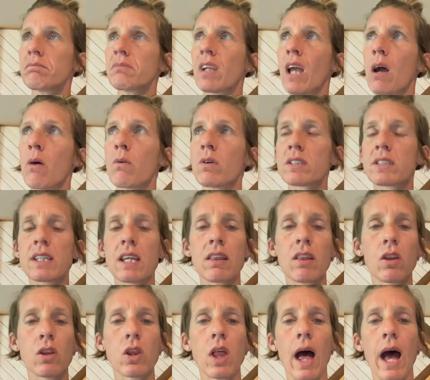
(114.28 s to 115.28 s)
I won't say the
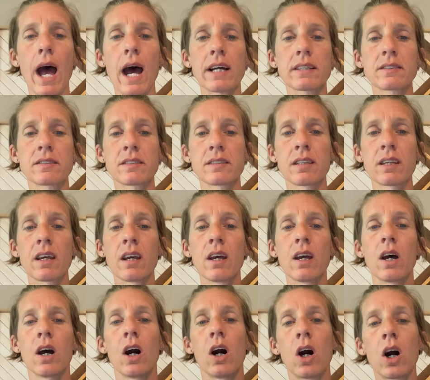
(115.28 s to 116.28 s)
last
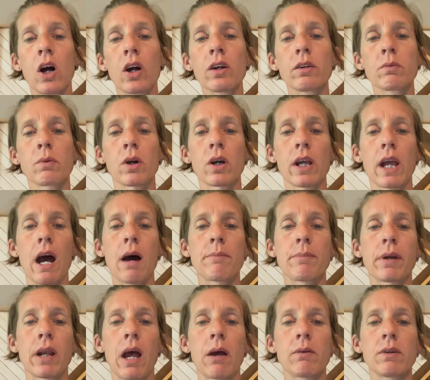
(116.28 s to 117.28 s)
hard workout,
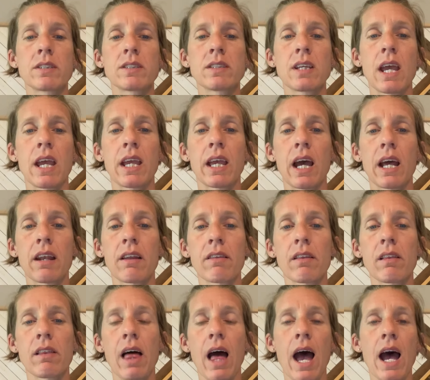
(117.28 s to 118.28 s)
but I would say kind of
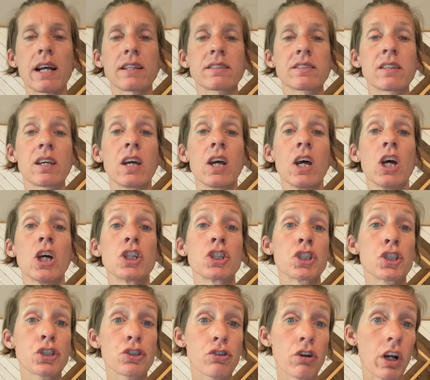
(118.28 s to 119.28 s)
the last
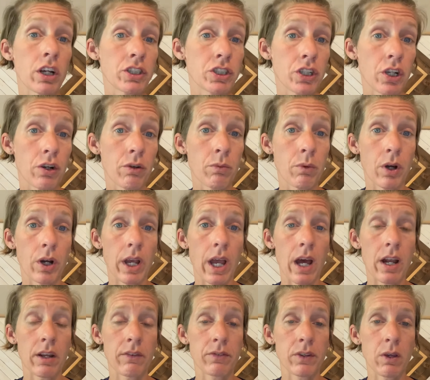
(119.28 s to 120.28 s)
structured
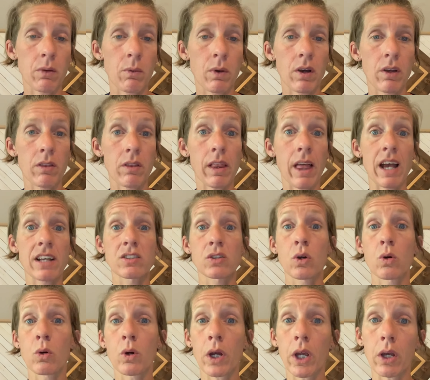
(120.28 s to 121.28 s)
workout, if you will, the last
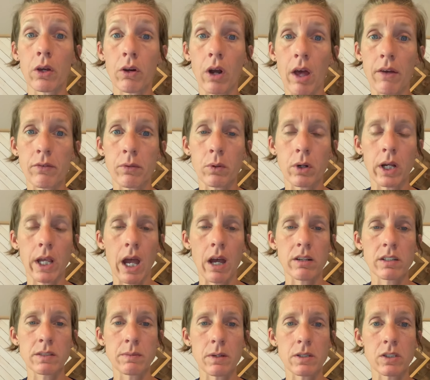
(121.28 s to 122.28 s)
choreographed
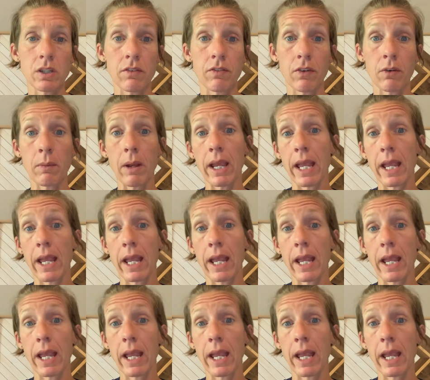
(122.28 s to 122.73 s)
workout, especially for my